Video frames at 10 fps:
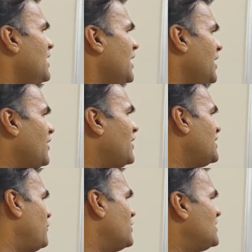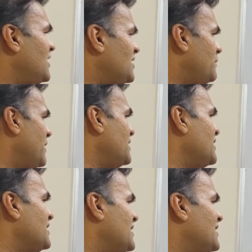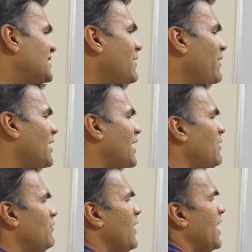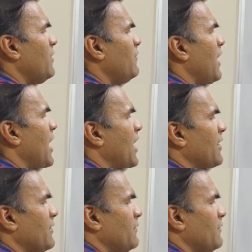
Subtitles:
Interest for 6 months is 75 R.